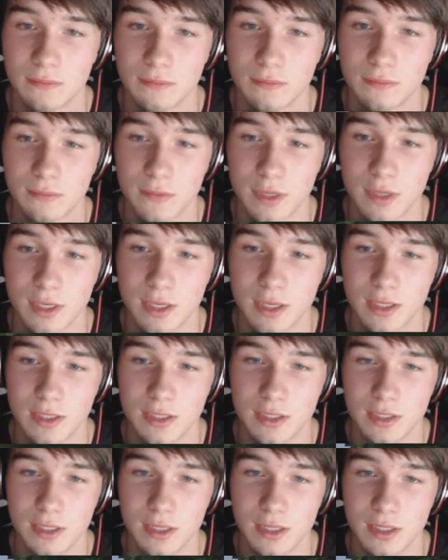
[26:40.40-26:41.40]
The color
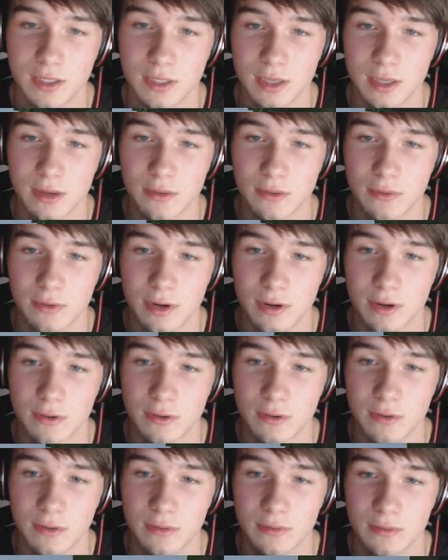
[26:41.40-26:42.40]
palette and contrast are
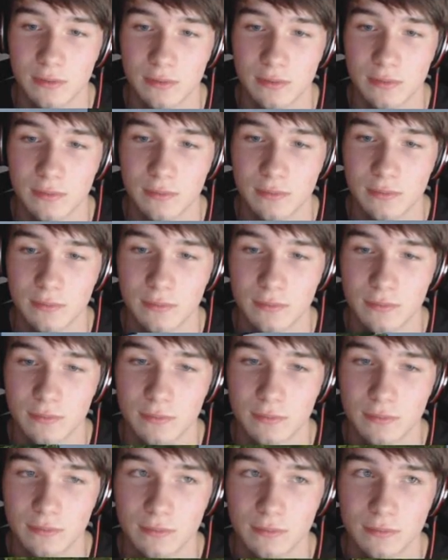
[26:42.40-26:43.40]
some of the most
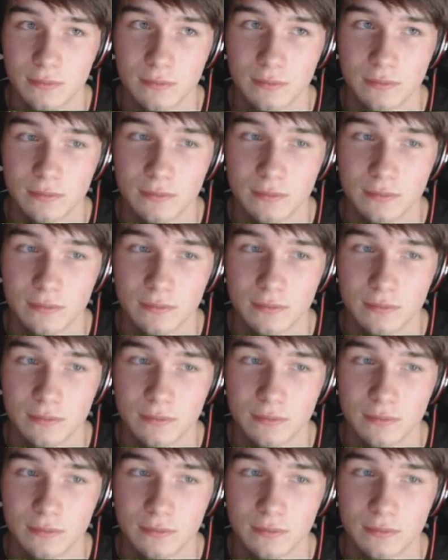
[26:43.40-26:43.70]
important parts